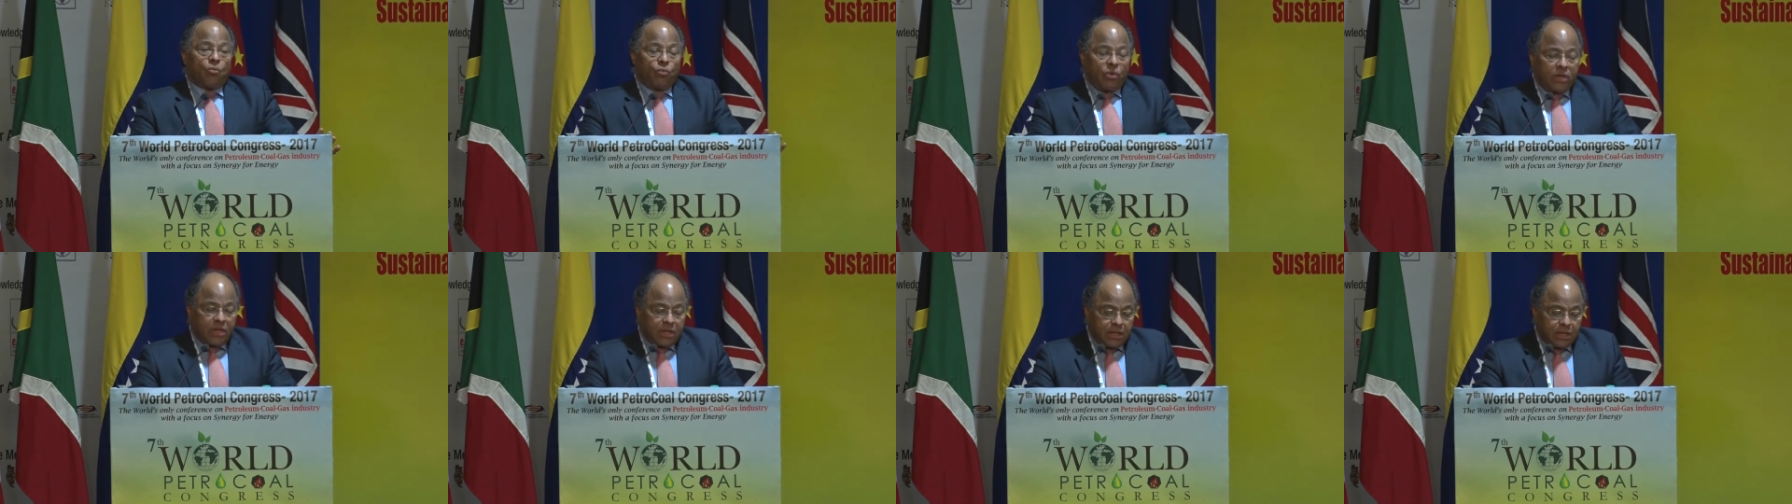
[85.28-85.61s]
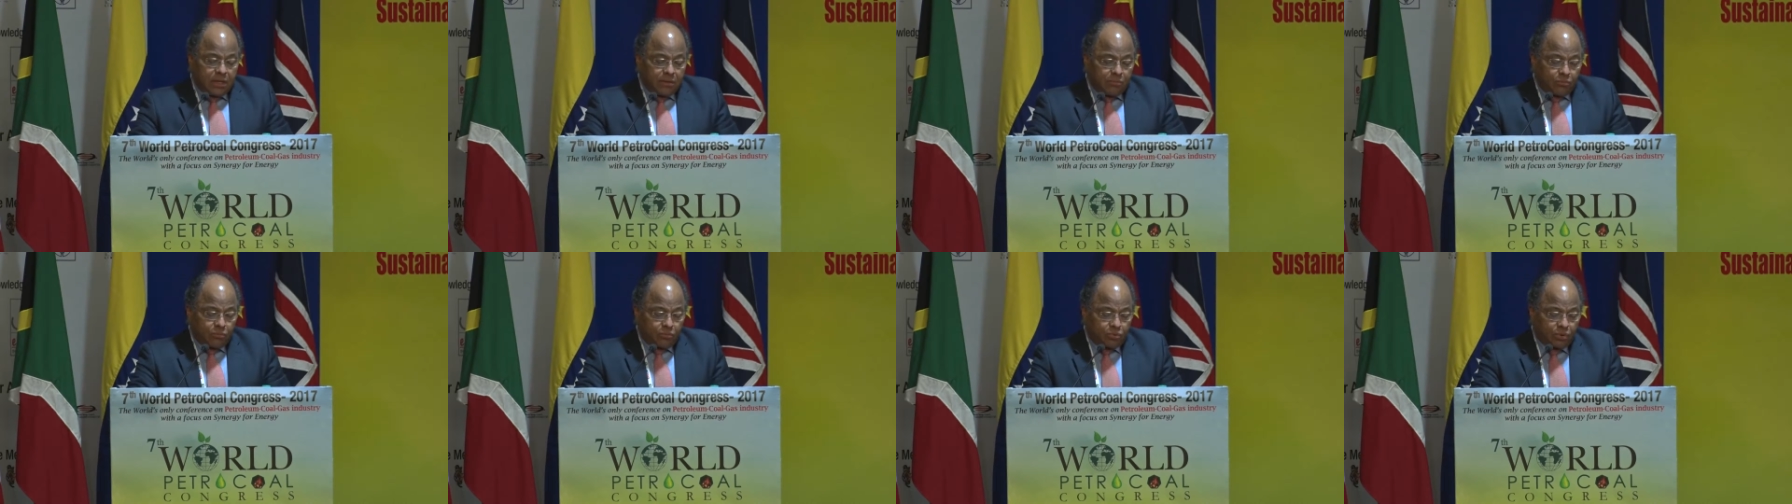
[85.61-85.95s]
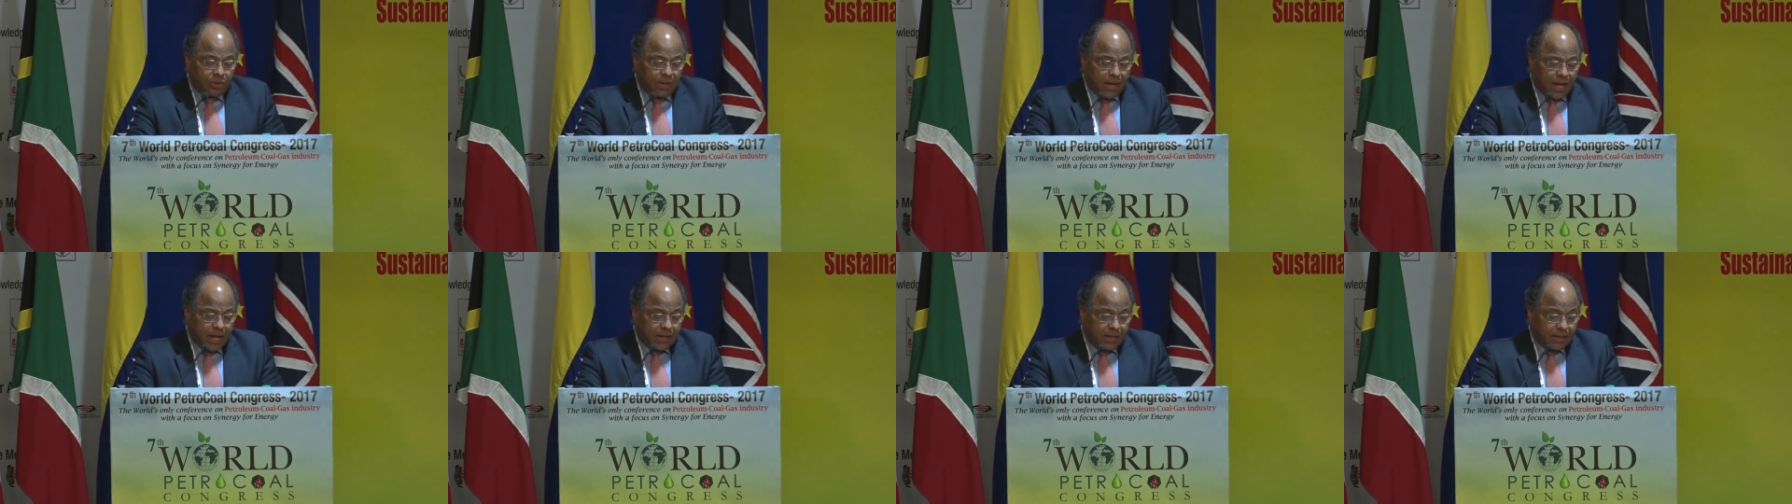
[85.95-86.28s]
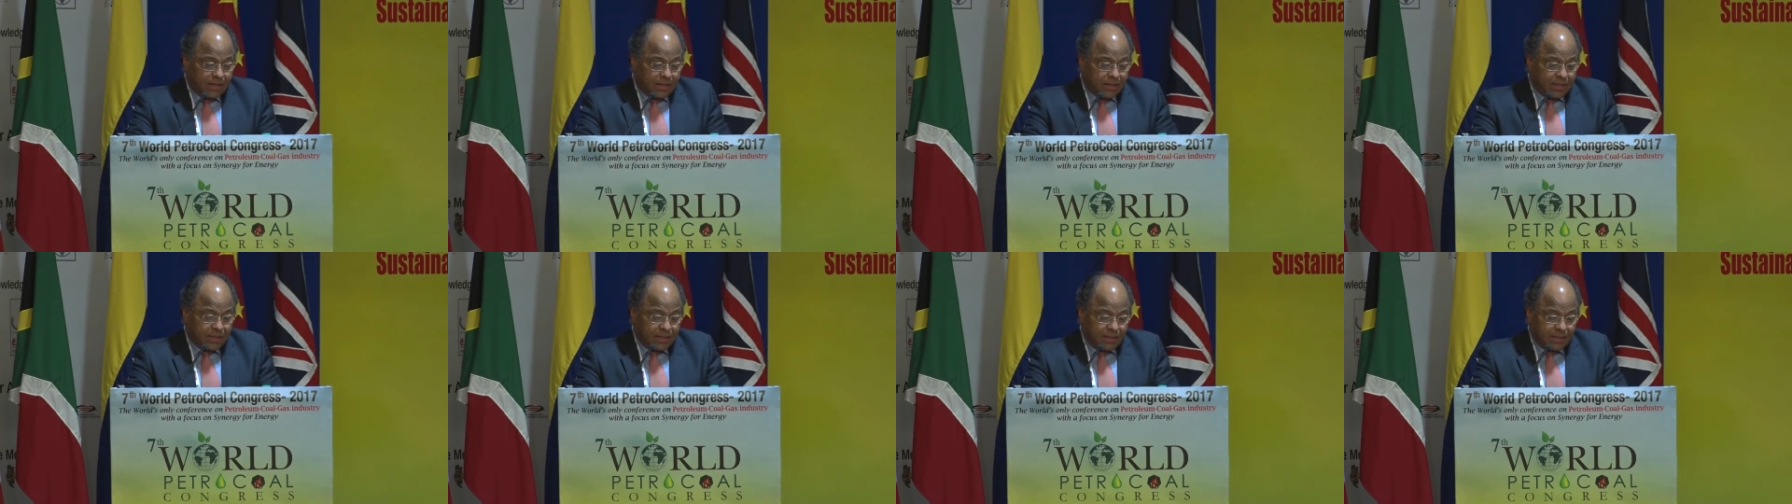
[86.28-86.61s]
We would
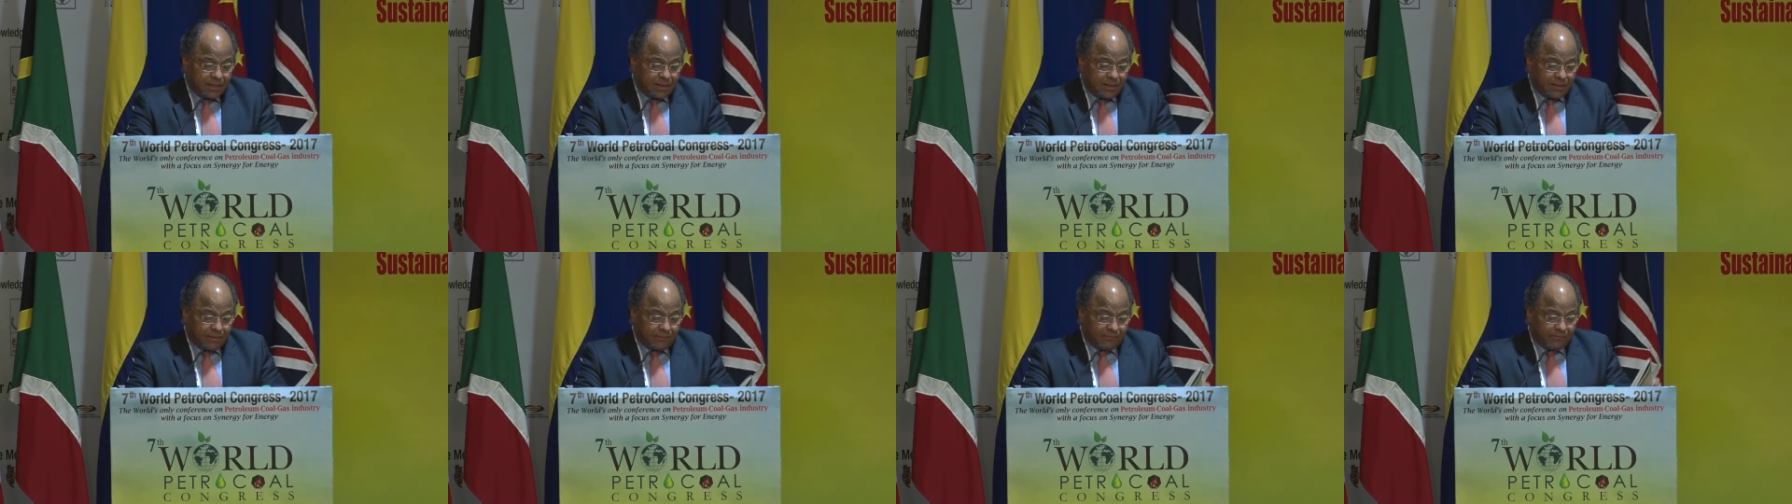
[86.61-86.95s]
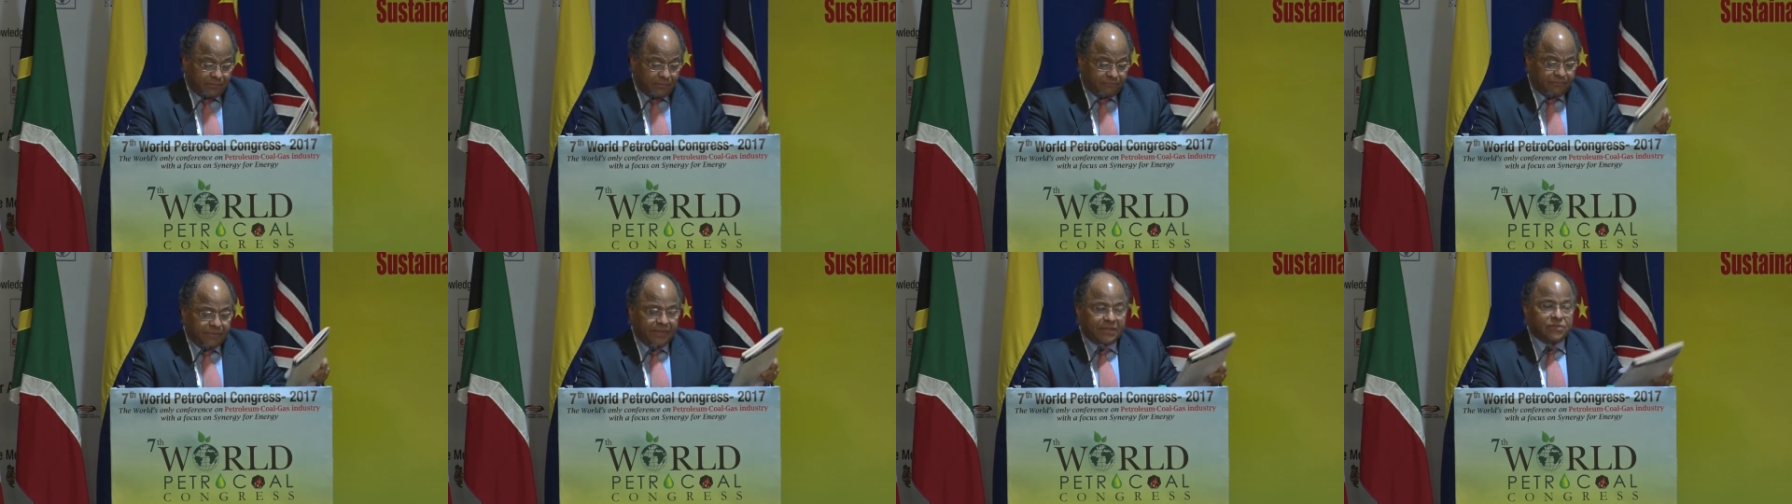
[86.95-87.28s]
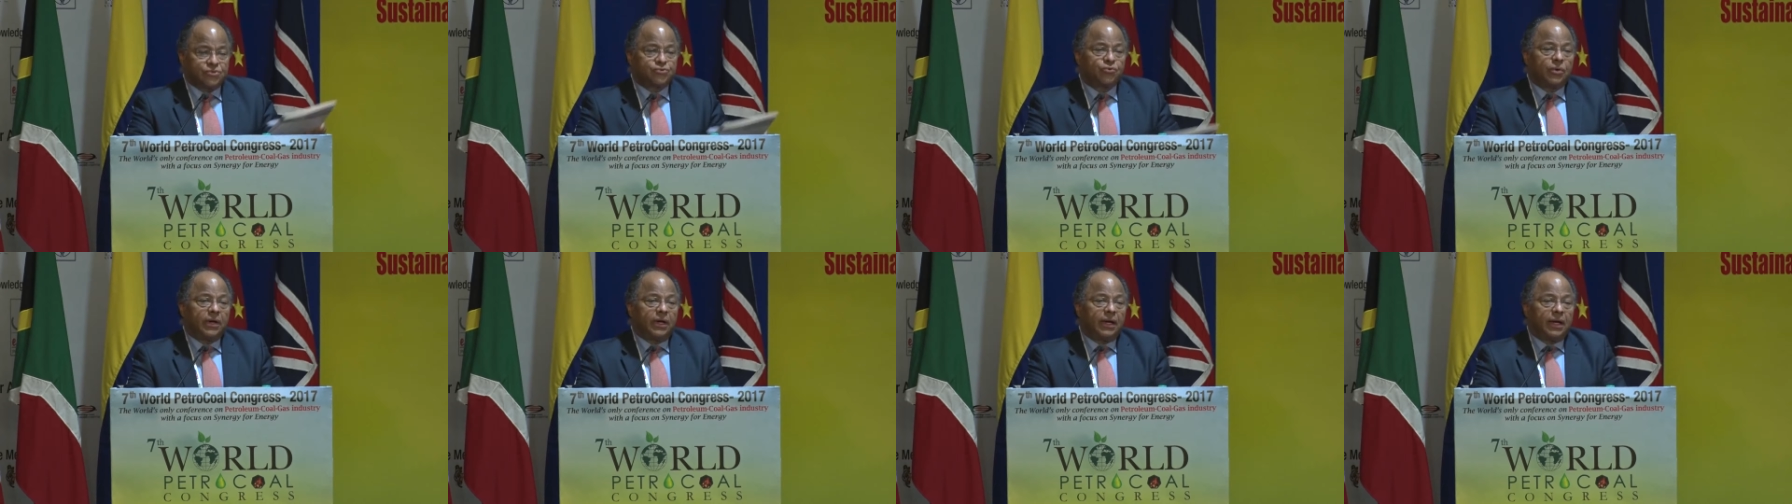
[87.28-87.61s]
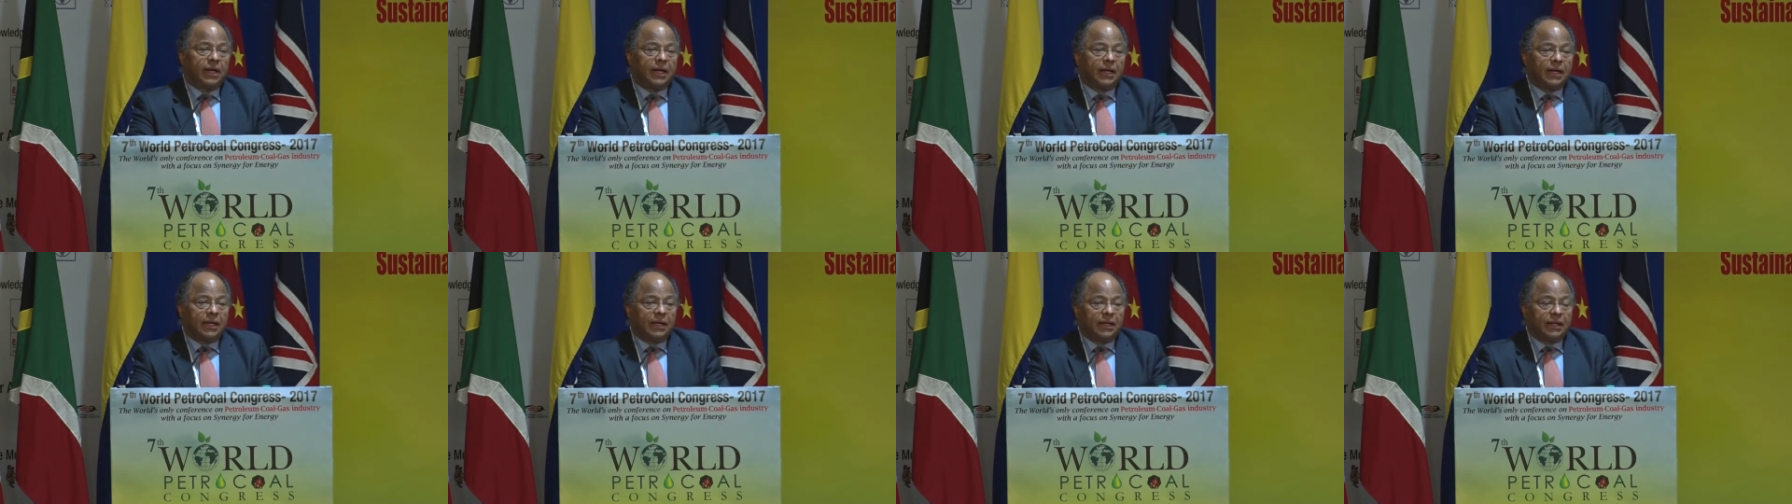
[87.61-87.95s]
like, from
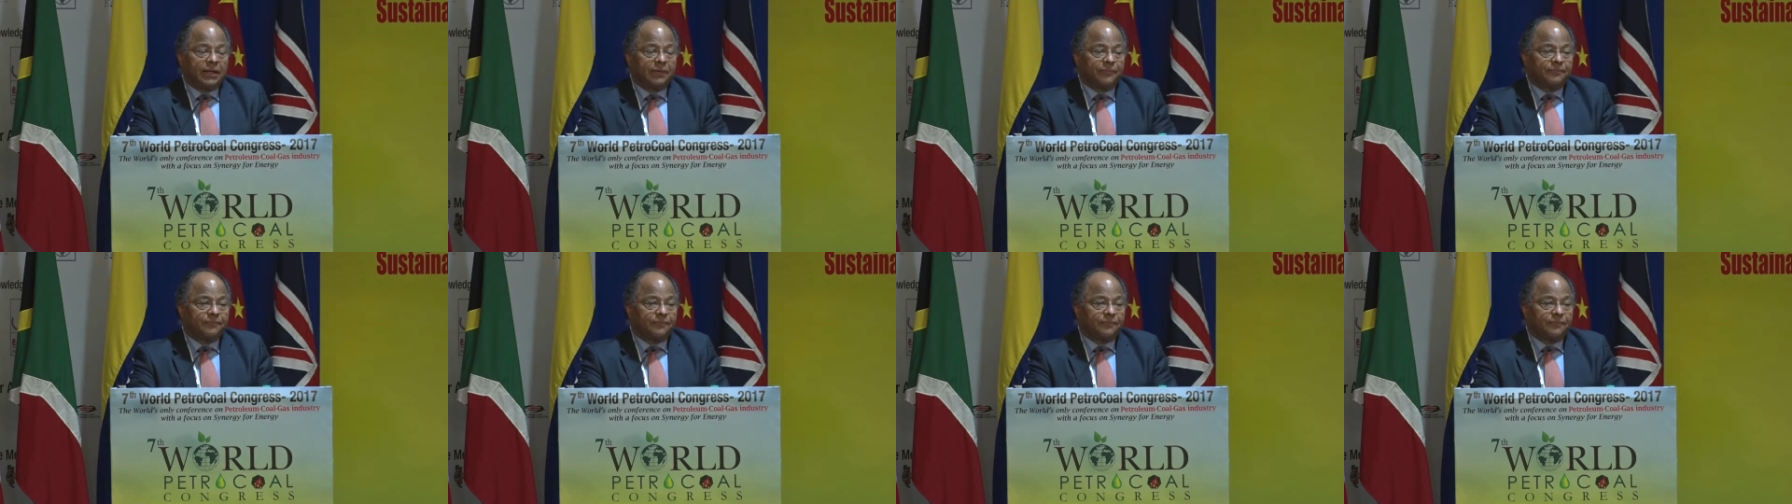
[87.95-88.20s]
Venezuela,